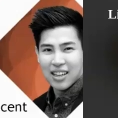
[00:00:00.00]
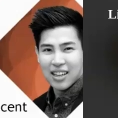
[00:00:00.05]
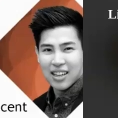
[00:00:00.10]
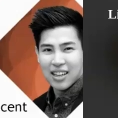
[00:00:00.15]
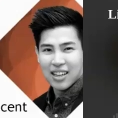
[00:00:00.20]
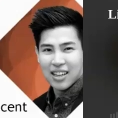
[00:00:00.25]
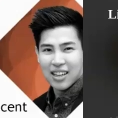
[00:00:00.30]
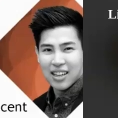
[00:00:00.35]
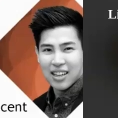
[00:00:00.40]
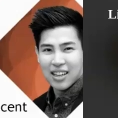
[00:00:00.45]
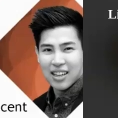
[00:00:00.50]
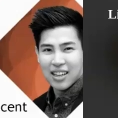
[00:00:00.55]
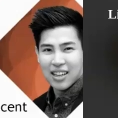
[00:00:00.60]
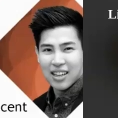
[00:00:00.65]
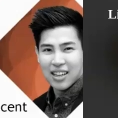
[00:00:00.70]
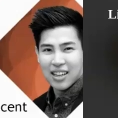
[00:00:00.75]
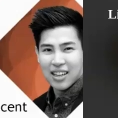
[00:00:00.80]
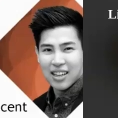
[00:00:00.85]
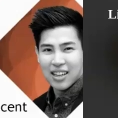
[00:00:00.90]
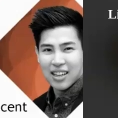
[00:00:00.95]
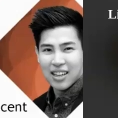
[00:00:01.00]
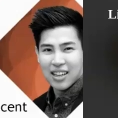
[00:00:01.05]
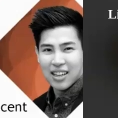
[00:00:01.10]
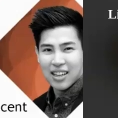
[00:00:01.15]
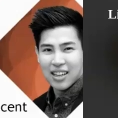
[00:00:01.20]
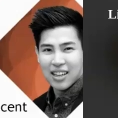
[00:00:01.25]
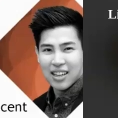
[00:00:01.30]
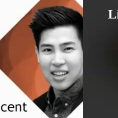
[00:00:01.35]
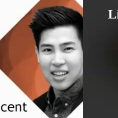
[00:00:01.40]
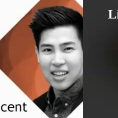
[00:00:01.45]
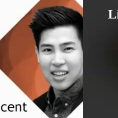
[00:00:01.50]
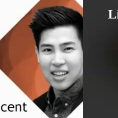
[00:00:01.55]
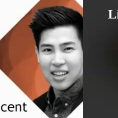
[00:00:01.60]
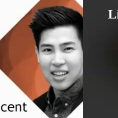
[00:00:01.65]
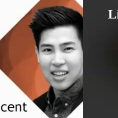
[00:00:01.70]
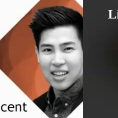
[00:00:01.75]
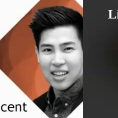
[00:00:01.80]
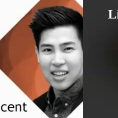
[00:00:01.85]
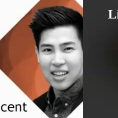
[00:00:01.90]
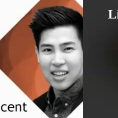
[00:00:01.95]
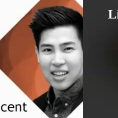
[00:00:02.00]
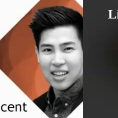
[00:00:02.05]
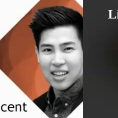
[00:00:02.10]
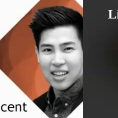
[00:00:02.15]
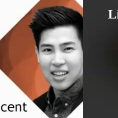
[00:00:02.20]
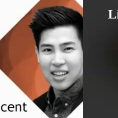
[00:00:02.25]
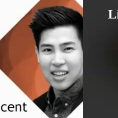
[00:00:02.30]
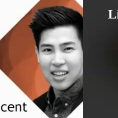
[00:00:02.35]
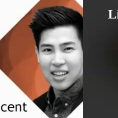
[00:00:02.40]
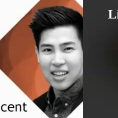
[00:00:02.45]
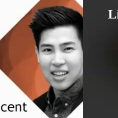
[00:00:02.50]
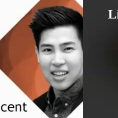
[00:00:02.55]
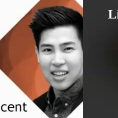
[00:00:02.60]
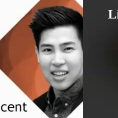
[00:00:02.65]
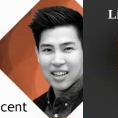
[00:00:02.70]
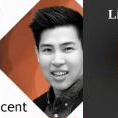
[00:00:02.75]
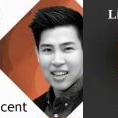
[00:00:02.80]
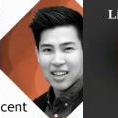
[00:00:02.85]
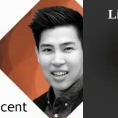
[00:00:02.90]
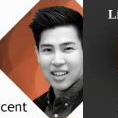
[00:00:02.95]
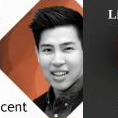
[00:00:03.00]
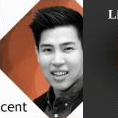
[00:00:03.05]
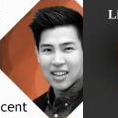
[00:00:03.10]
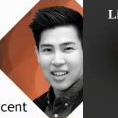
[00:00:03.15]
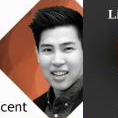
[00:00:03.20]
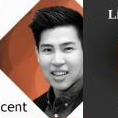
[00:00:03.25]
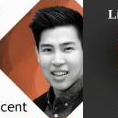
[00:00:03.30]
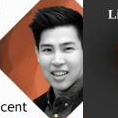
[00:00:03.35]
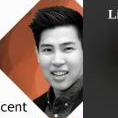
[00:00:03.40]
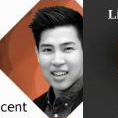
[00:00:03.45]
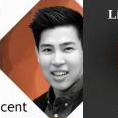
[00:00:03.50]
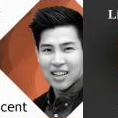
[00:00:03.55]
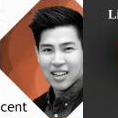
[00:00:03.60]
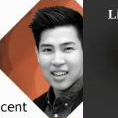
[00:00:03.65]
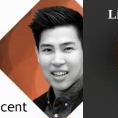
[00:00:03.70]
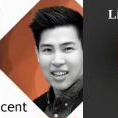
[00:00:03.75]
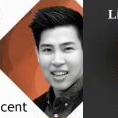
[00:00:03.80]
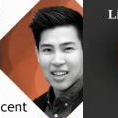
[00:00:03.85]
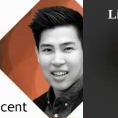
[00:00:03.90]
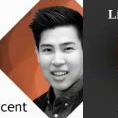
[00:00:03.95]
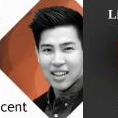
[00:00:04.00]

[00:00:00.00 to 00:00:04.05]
[no speech]